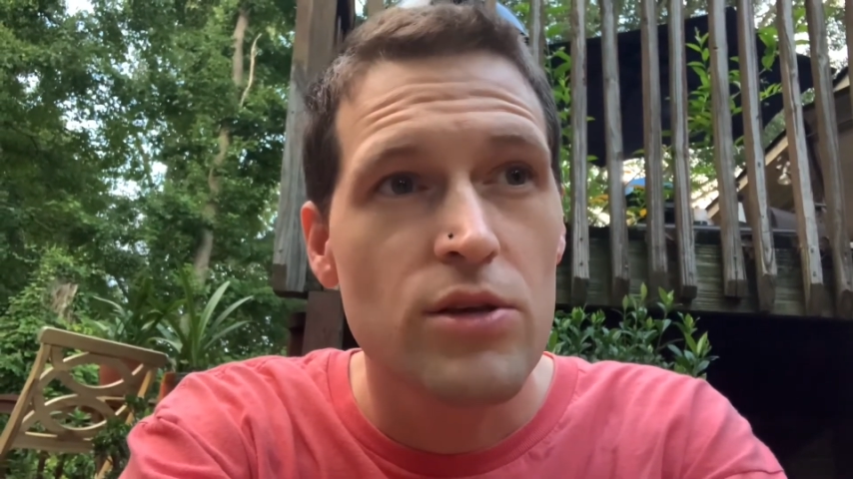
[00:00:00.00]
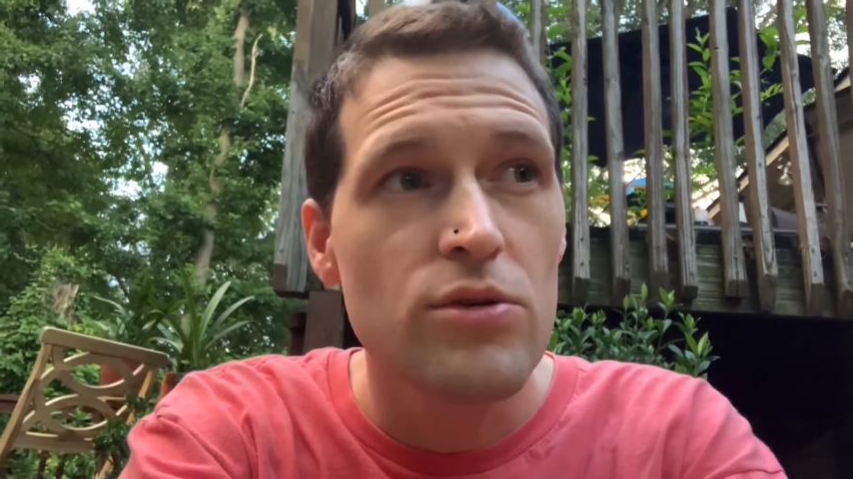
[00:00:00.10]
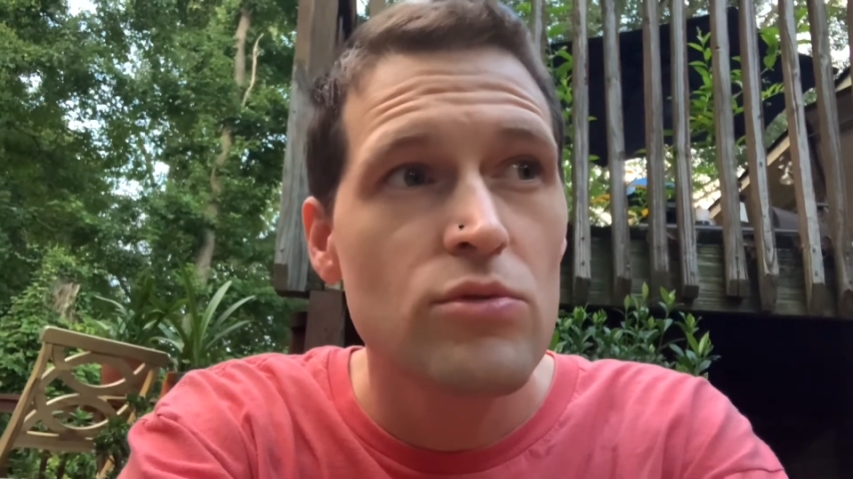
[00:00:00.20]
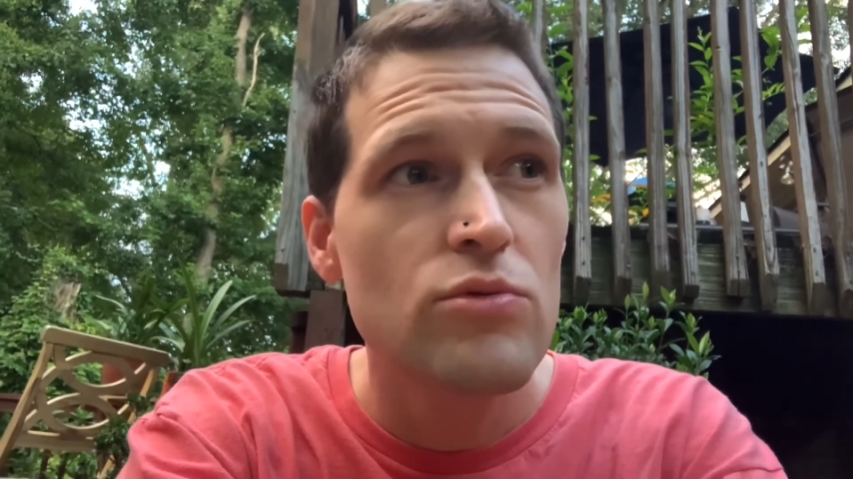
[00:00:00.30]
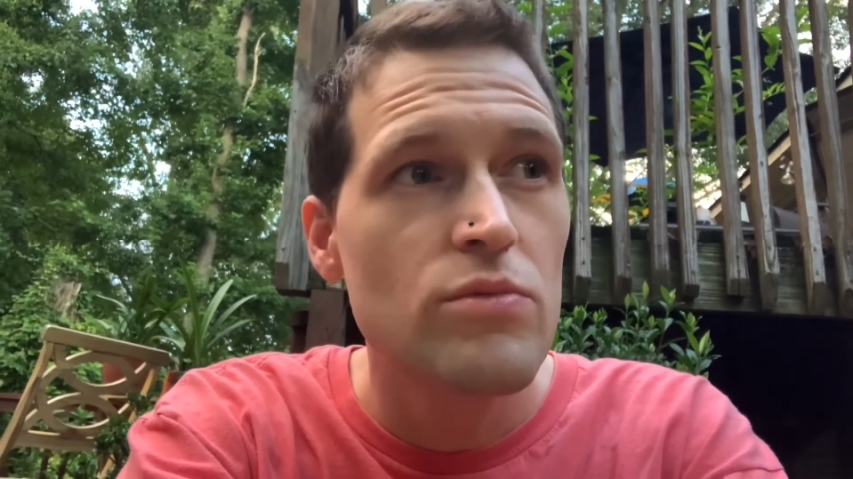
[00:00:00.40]

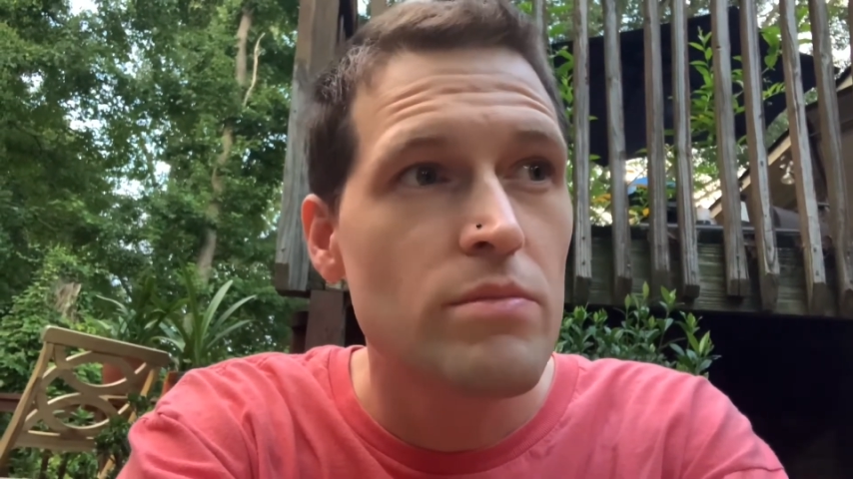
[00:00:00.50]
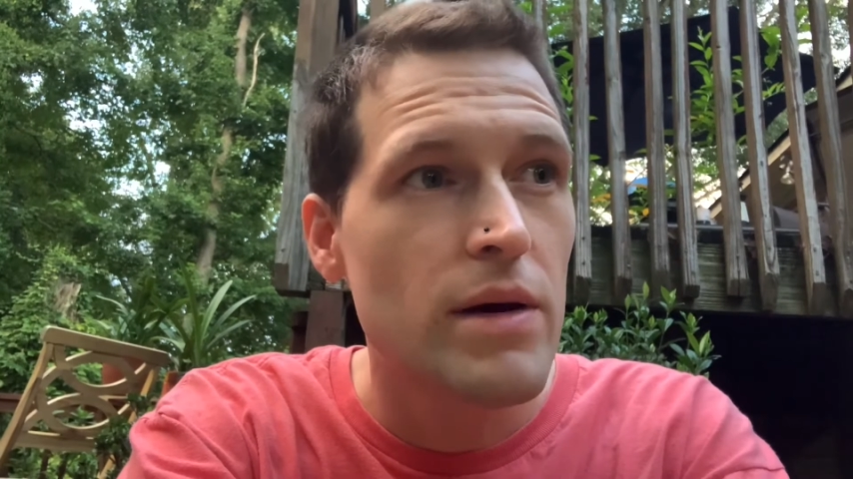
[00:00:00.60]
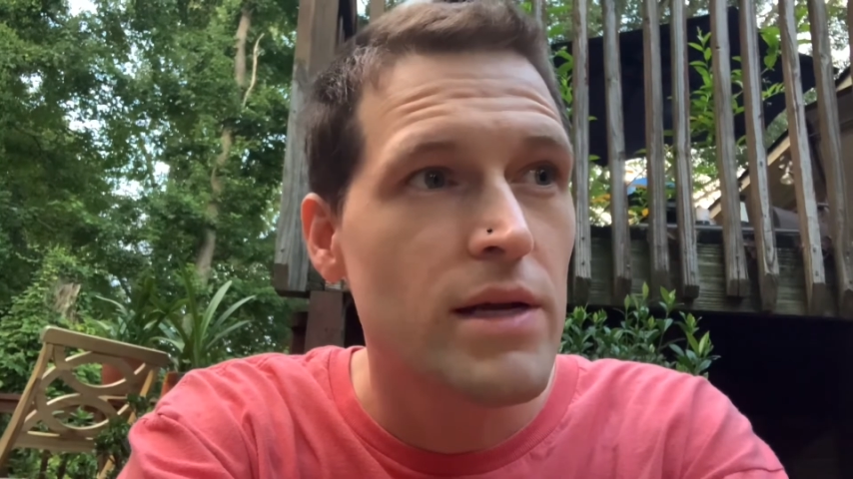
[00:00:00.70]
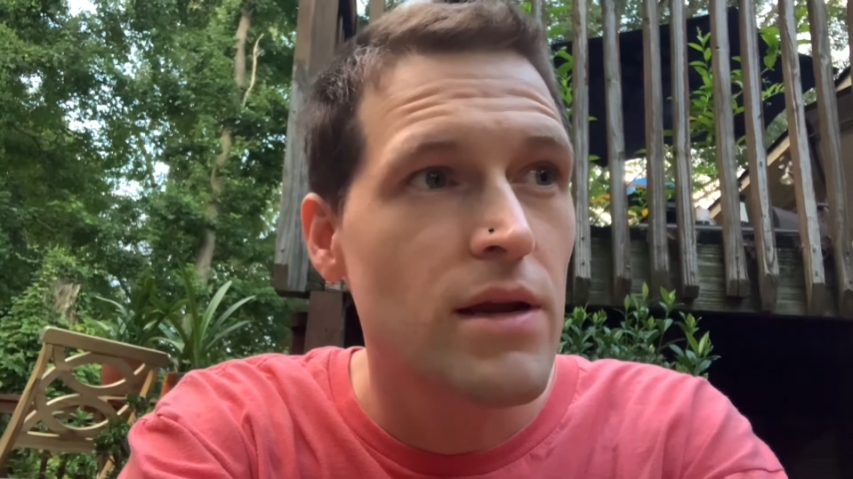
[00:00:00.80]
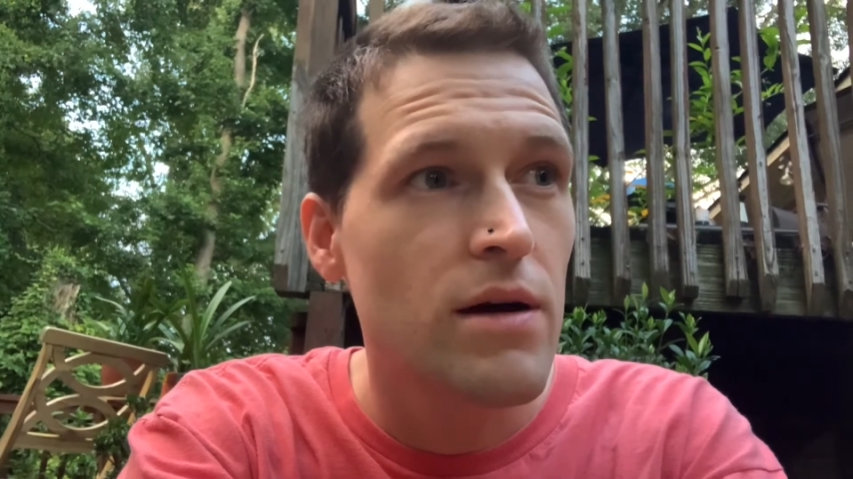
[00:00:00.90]
You
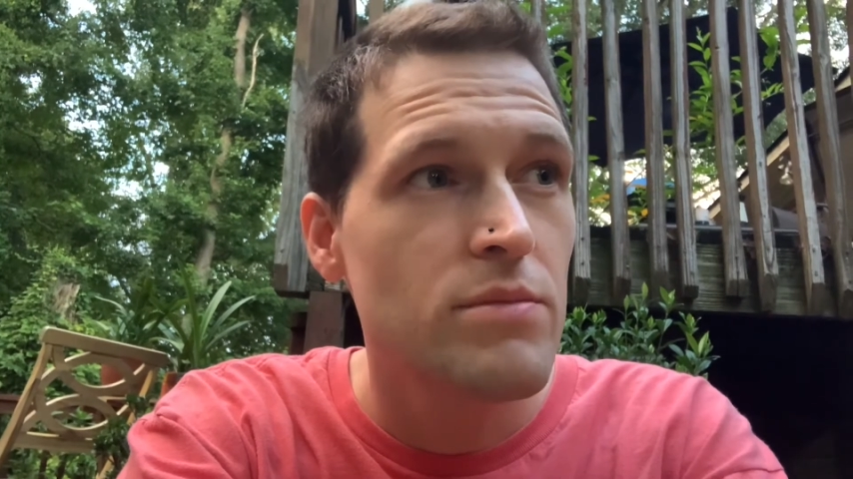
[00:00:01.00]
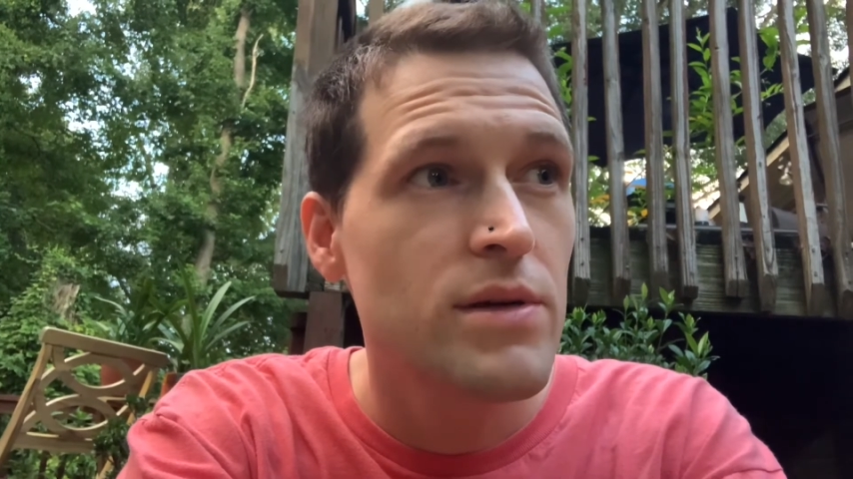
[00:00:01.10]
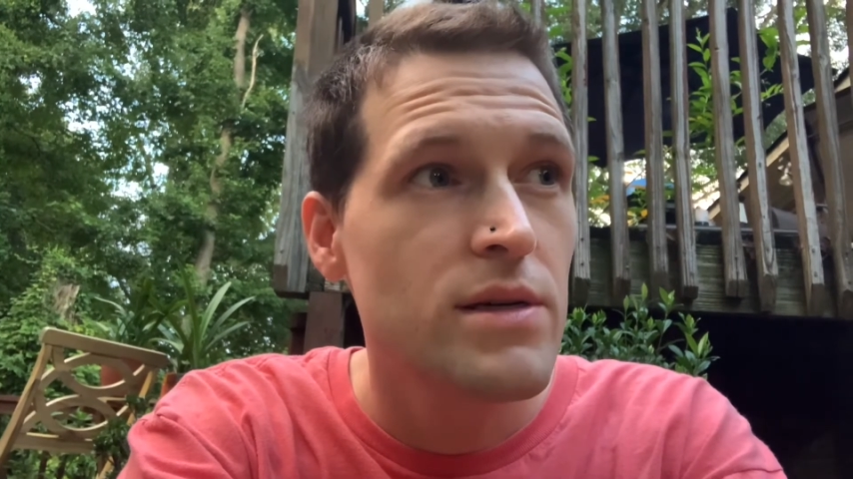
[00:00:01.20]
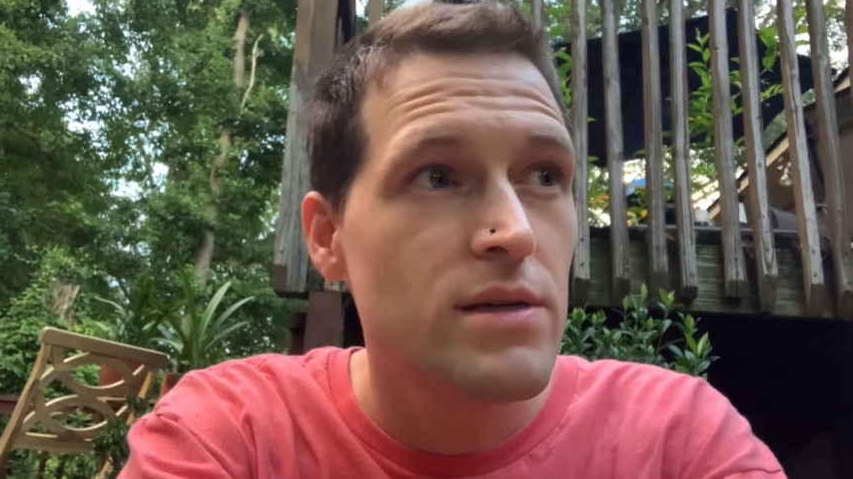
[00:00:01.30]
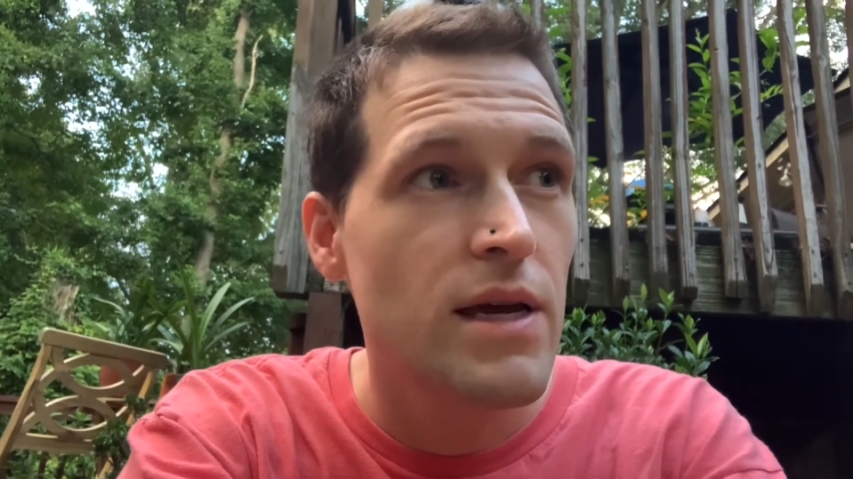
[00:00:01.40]
might not
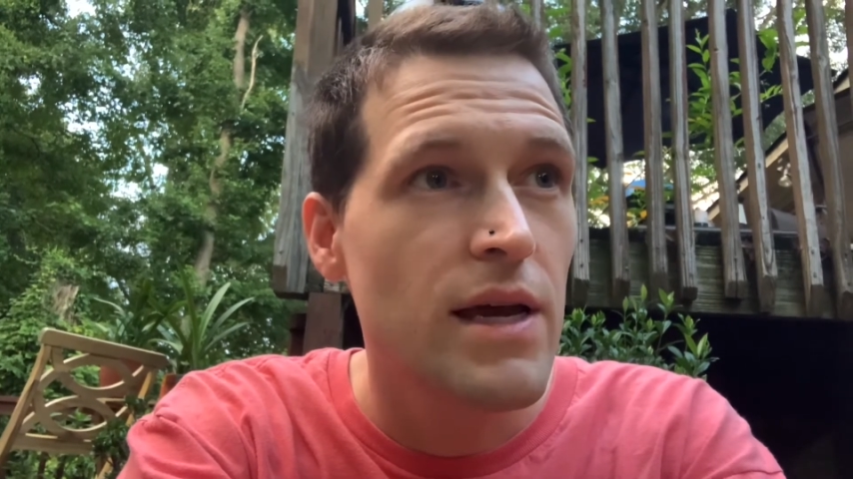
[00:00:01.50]
be,